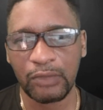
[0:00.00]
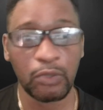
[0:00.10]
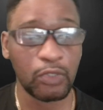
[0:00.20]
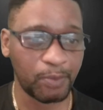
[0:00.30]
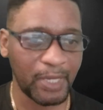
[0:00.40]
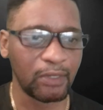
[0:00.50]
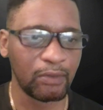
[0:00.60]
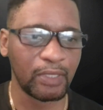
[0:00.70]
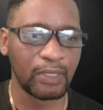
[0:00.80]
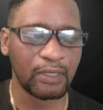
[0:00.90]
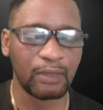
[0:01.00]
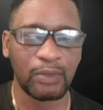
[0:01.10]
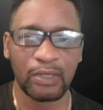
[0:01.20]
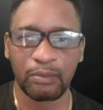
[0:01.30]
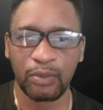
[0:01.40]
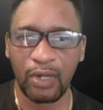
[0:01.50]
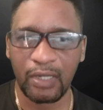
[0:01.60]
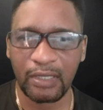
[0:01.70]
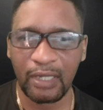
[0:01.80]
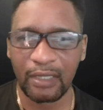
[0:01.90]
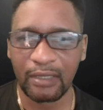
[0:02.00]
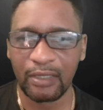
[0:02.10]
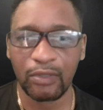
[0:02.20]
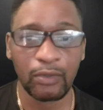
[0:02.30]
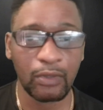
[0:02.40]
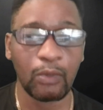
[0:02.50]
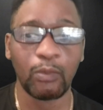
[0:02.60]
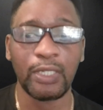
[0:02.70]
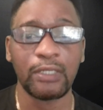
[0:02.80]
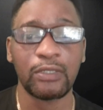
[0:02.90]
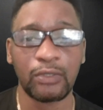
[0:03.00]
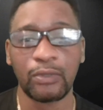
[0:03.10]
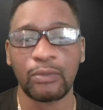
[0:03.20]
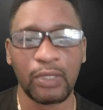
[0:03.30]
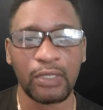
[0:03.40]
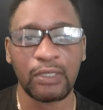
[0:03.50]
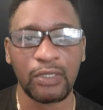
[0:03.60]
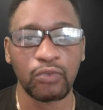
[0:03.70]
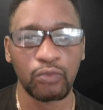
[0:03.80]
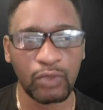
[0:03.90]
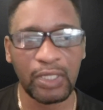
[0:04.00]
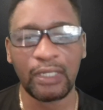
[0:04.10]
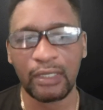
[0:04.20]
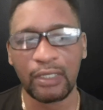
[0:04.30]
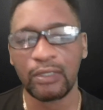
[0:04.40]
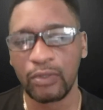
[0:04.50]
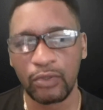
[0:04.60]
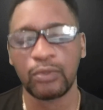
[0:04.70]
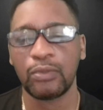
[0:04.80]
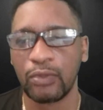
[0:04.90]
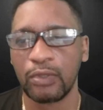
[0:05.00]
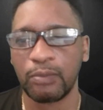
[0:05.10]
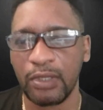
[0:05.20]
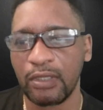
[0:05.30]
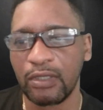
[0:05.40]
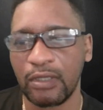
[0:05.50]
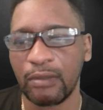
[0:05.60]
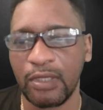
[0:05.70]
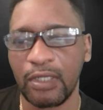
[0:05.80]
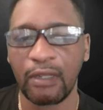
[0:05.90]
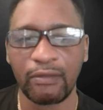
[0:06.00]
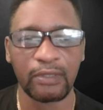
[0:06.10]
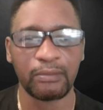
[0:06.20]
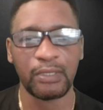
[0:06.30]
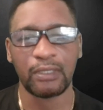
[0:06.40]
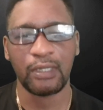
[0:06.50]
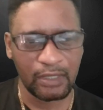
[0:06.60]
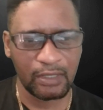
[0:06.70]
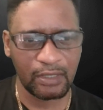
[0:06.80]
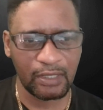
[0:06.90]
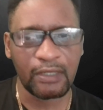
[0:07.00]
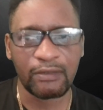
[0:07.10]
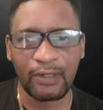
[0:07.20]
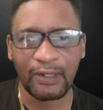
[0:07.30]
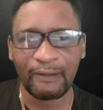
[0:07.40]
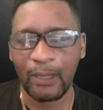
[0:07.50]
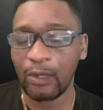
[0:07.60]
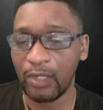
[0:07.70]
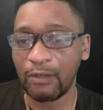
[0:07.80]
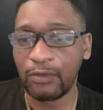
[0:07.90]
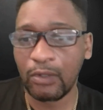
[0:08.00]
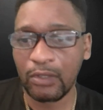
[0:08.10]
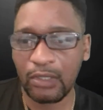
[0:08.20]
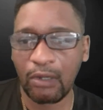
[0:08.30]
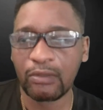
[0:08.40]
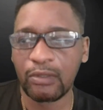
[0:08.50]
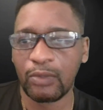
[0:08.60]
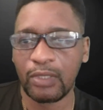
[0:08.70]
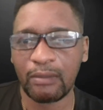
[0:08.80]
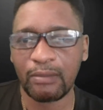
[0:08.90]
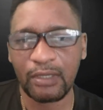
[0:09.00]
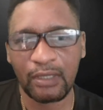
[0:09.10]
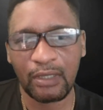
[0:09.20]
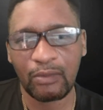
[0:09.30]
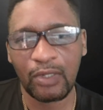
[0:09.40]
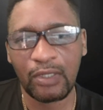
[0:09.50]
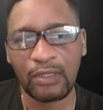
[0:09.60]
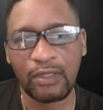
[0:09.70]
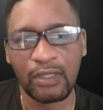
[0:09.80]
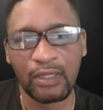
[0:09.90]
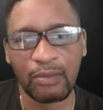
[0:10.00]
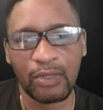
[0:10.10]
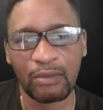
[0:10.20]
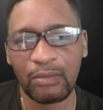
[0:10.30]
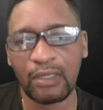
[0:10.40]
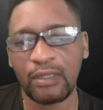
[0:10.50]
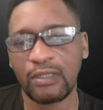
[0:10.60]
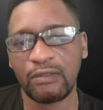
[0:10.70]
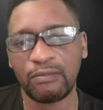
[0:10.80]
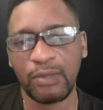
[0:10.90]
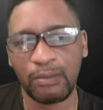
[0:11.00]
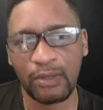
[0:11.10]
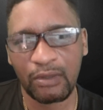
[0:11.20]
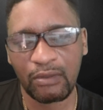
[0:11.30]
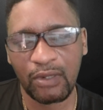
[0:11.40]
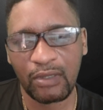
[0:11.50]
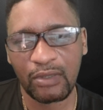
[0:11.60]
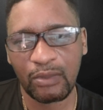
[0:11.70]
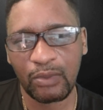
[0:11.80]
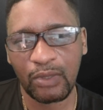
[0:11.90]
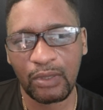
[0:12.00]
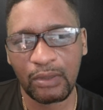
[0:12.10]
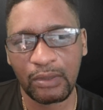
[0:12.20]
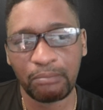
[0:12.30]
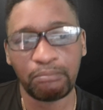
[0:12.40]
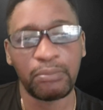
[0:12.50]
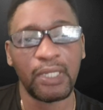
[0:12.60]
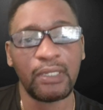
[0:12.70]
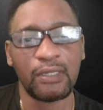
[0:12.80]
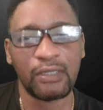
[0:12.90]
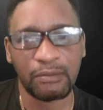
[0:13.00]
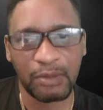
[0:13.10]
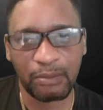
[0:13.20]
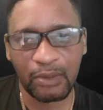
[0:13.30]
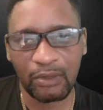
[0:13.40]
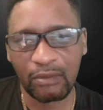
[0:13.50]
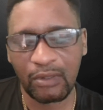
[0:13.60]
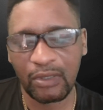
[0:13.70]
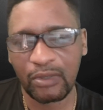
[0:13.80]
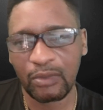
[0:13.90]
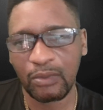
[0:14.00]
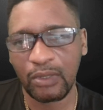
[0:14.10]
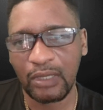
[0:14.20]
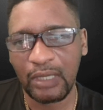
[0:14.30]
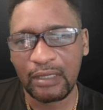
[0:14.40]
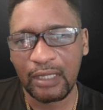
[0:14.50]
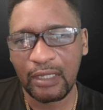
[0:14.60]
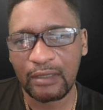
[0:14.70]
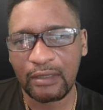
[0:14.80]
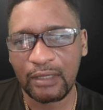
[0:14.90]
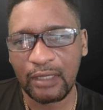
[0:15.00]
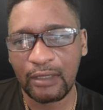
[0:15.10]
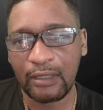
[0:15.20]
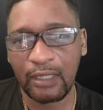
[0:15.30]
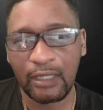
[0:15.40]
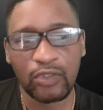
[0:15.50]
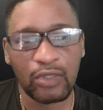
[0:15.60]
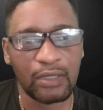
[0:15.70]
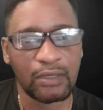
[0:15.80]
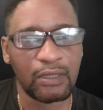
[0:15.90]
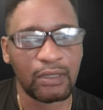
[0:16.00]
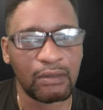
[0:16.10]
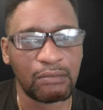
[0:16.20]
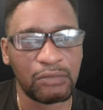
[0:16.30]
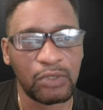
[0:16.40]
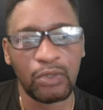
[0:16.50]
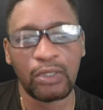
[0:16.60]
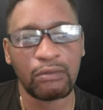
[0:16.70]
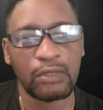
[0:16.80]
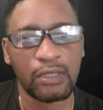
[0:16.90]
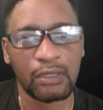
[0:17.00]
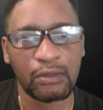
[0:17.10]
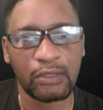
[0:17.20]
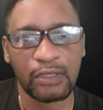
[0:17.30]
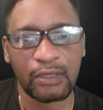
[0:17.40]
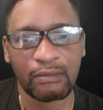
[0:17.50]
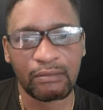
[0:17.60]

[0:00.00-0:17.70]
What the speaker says: You're speculating about a process and you're not willing to do what these real leaders do to position themselves to be successful. Now, if you're doubting what I'm saying, I want you to think about the millions of people across the world, the billions of people across the world that engage in their New Year resolution.